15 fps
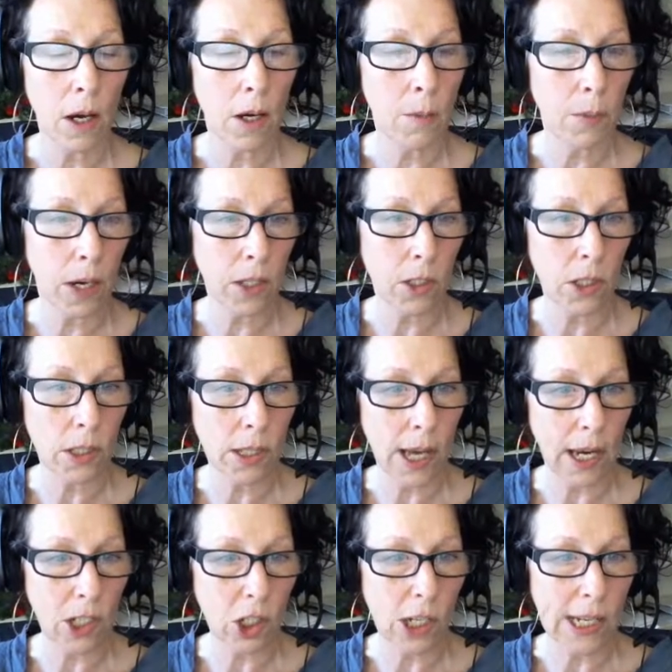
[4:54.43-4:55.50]
I just
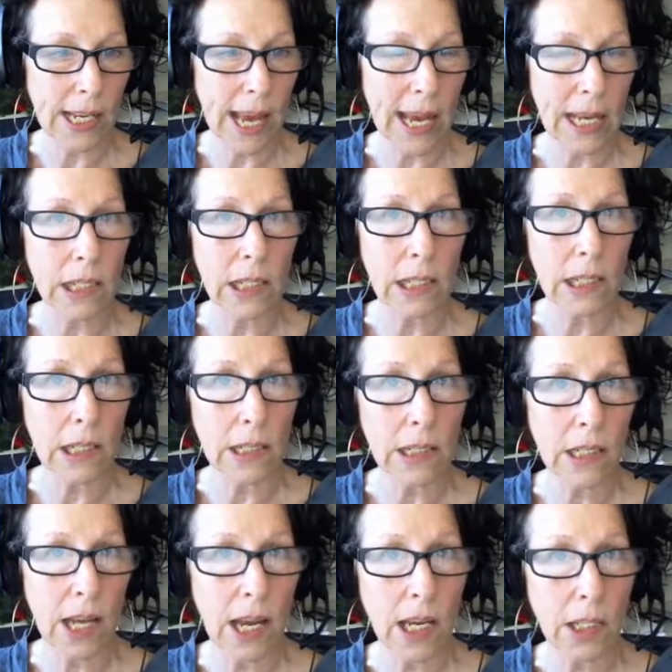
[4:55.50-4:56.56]
actually entered in
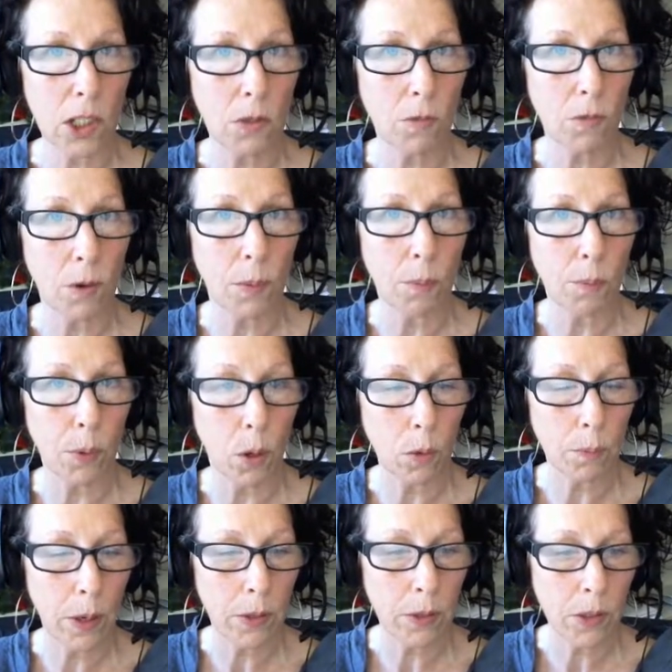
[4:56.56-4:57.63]
the text from a
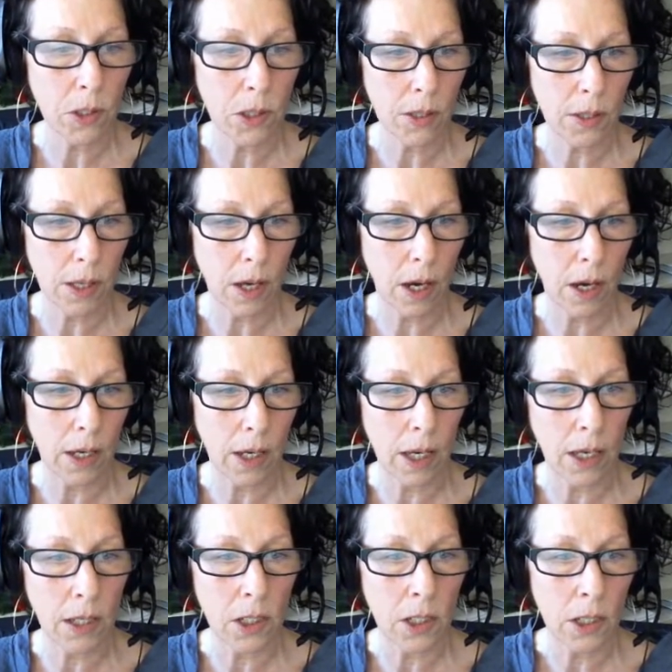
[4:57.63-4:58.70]
blog post that I
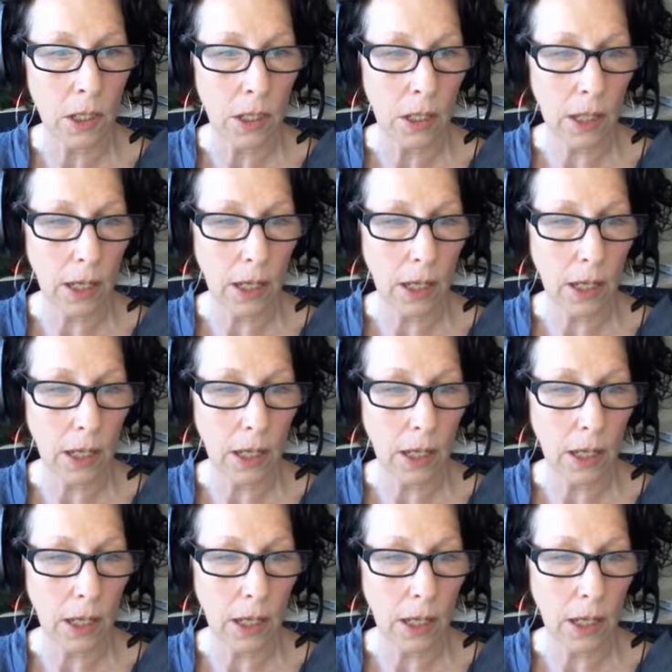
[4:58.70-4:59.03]
had